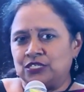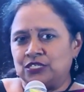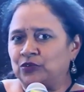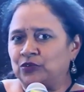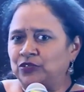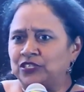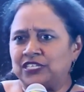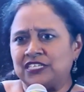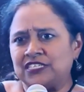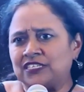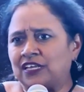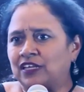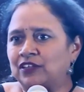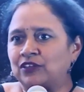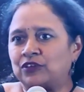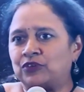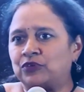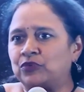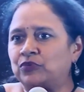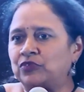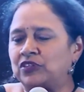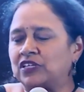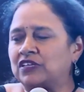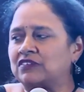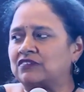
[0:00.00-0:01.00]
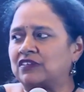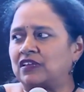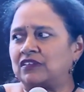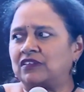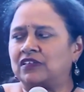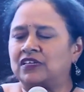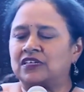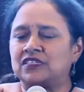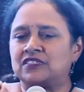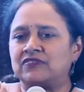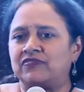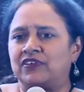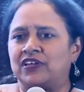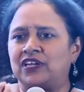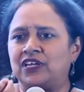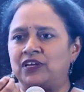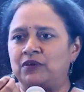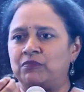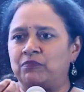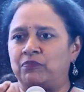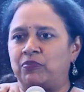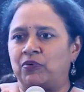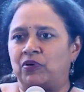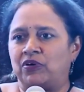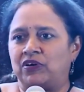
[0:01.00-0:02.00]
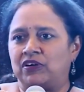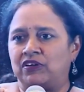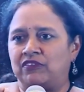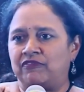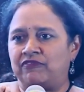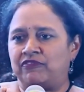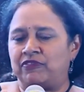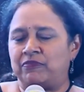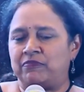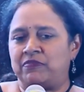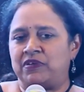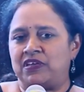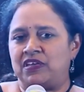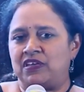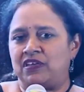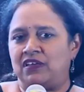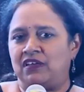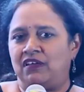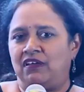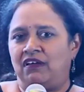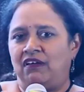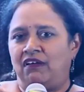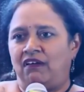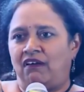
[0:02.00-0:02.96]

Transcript: So these are the two things. I think it's very important for me